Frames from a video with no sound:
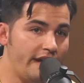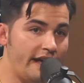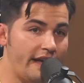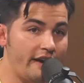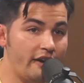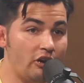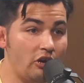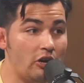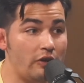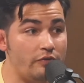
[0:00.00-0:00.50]

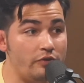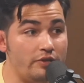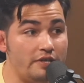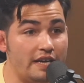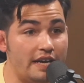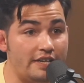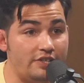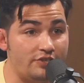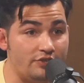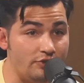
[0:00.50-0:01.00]
I don't know if you
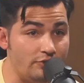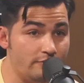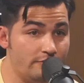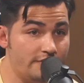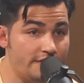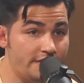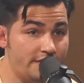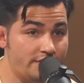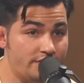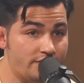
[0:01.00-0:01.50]
guys
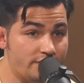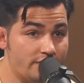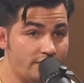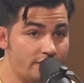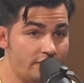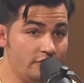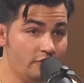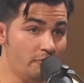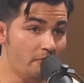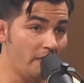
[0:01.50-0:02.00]
knew this.
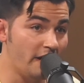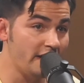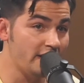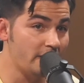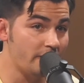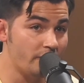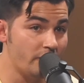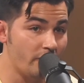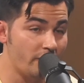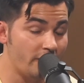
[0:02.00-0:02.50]
You might
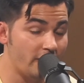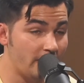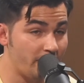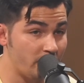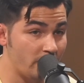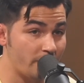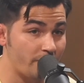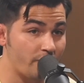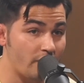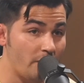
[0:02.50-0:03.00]
have known it
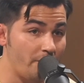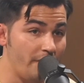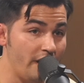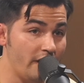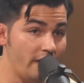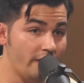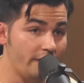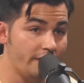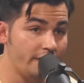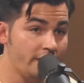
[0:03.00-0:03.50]
if you're from
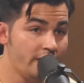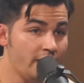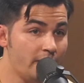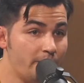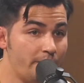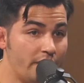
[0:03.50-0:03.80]
Maryland,